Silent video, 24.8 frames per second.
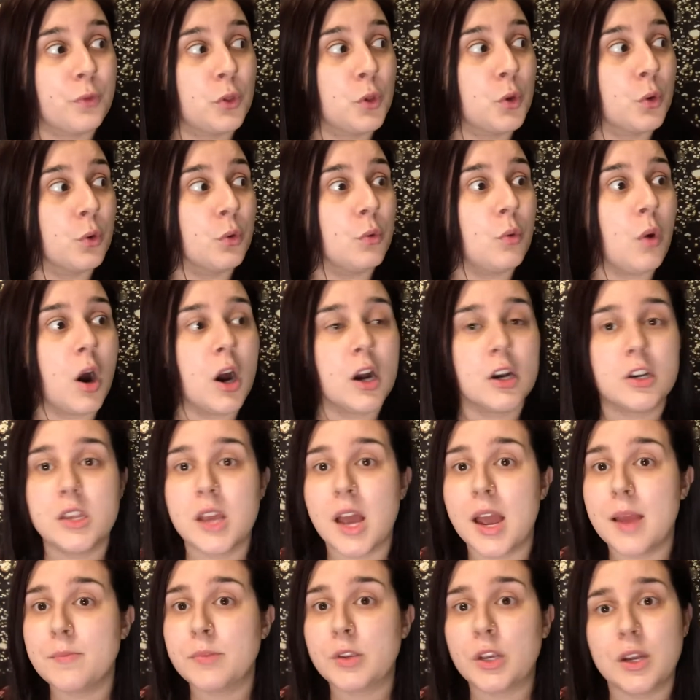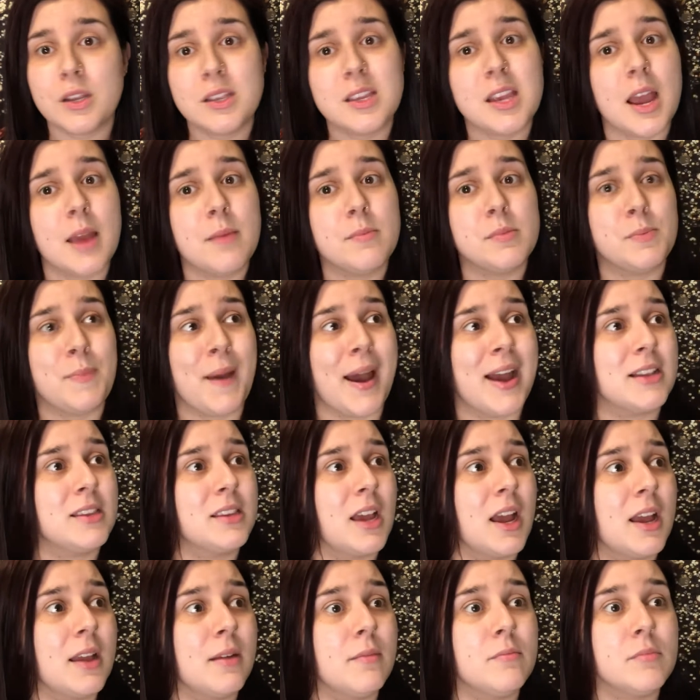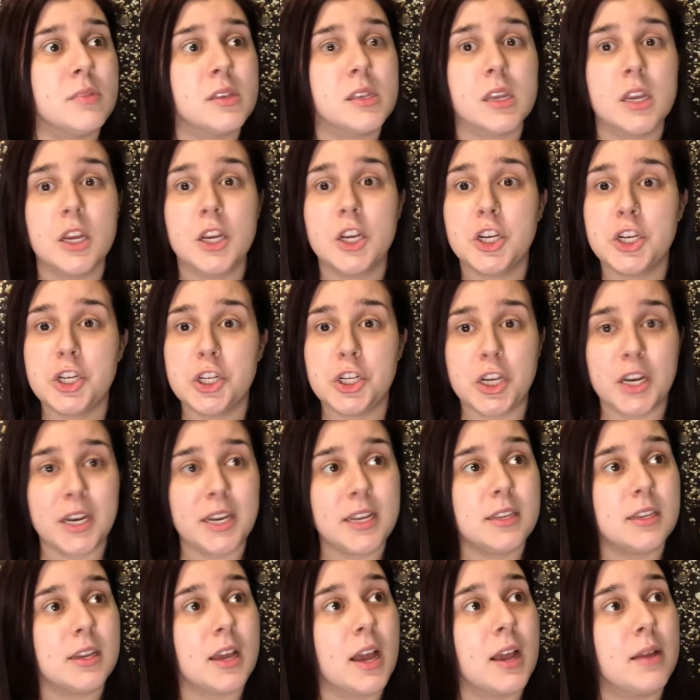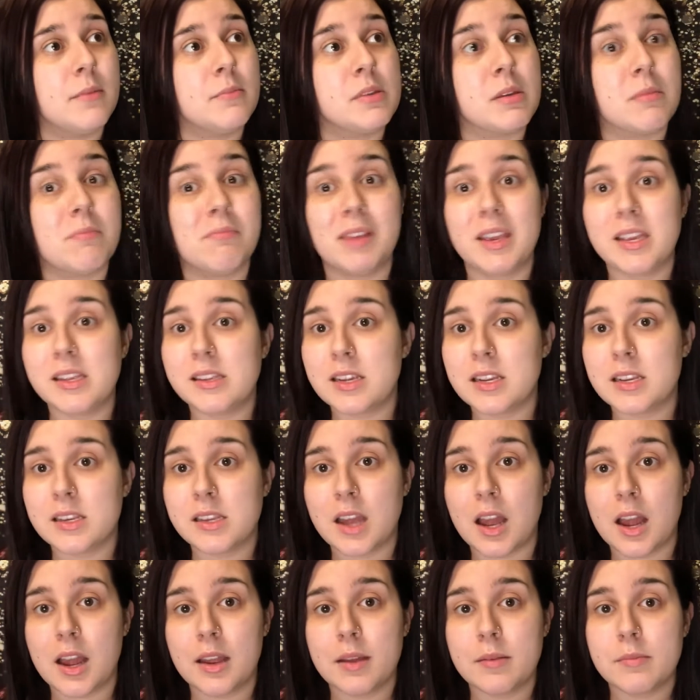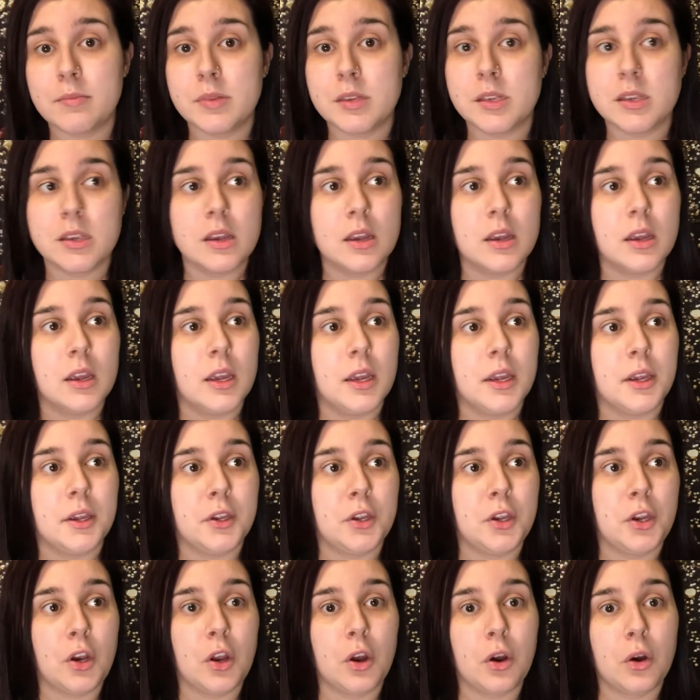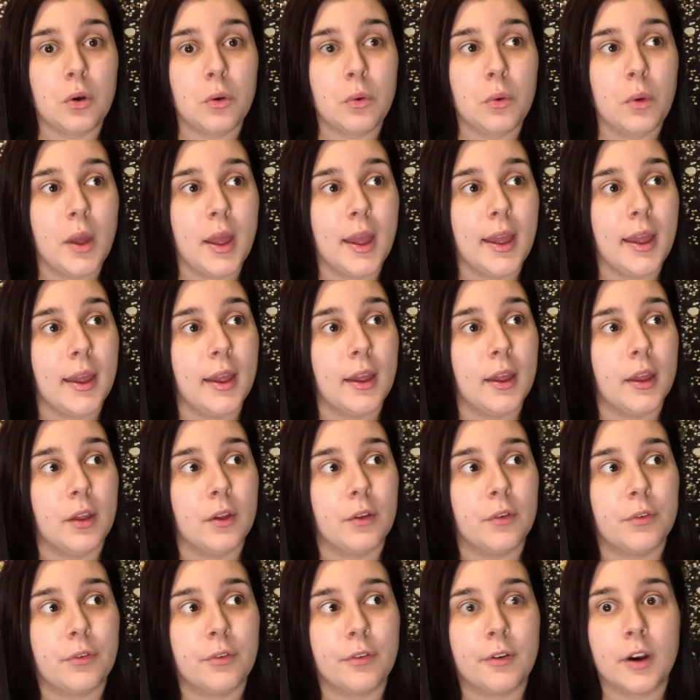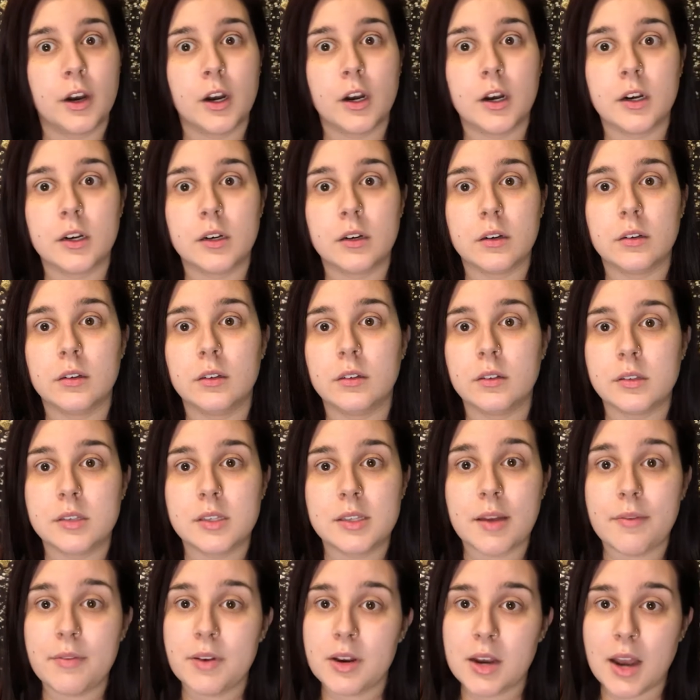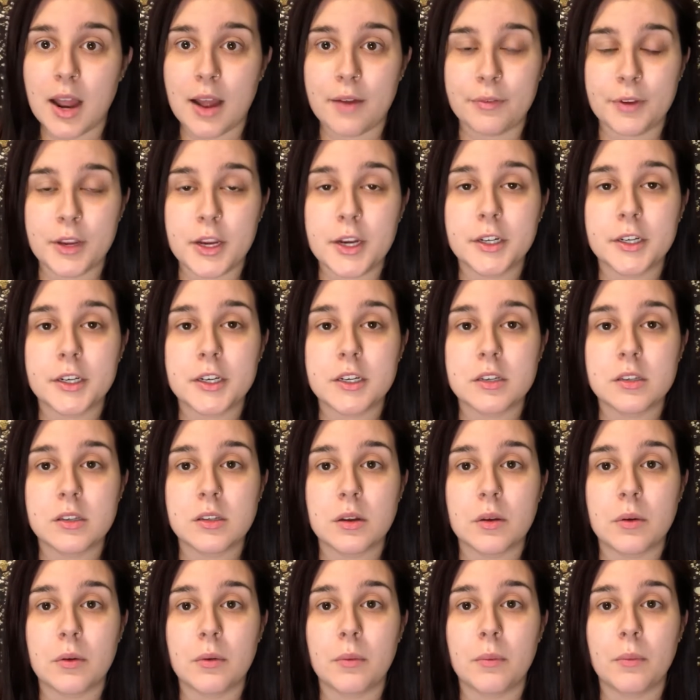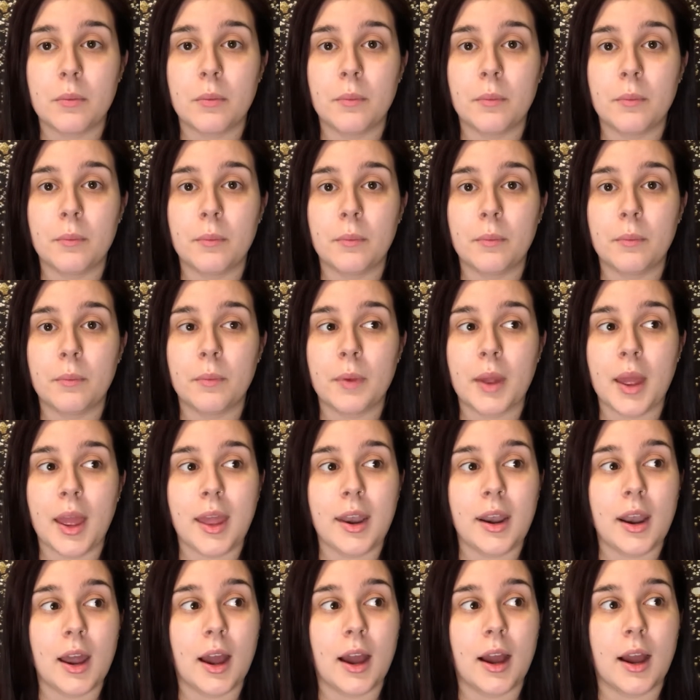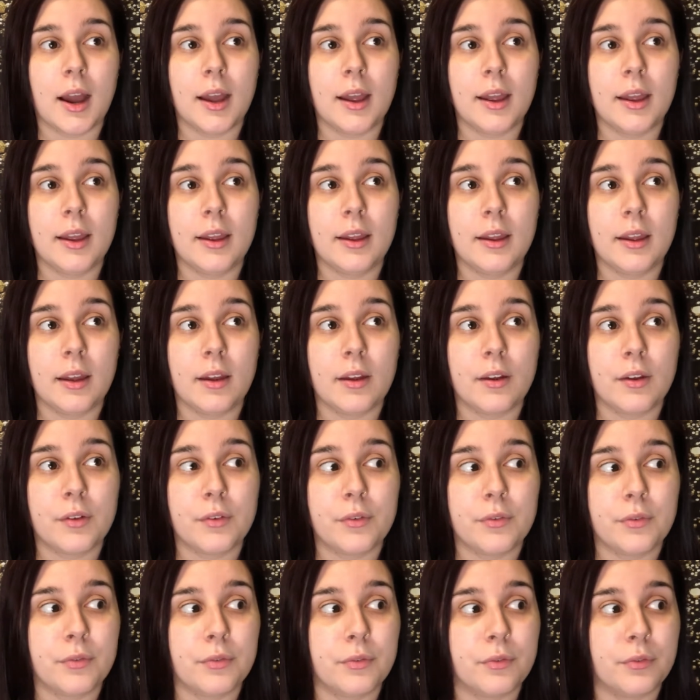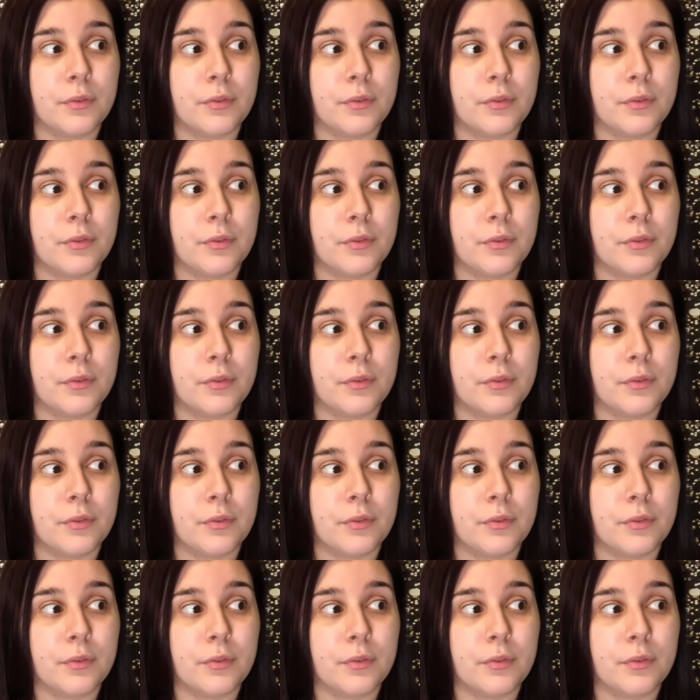through hard times, good times, bad times, shitty times, amazing times, you know, for 7.5 years. And I have